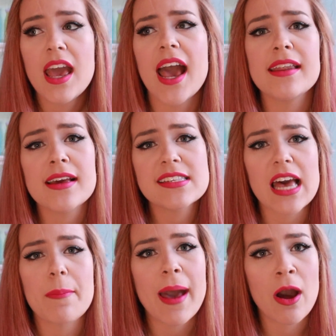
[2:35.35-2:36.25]
And yes,
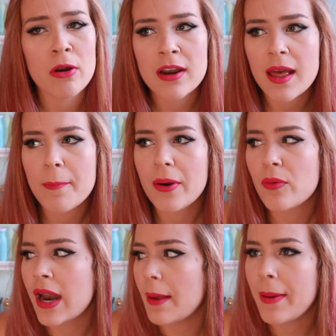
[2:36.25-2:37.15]
I powdered it, but
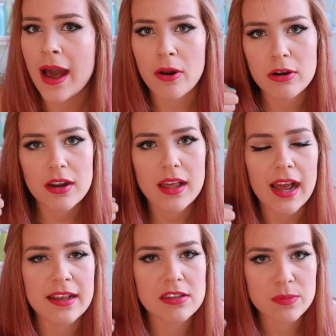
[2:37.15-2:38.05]
when I powdered it,
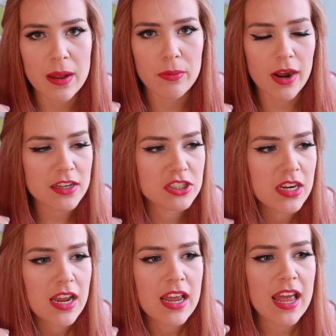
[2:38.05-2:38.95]
I used my
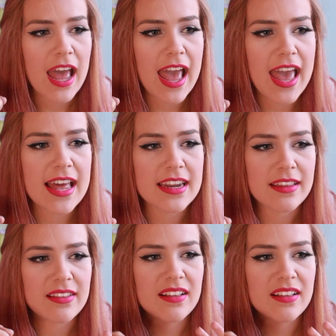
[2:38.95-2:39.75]
brush and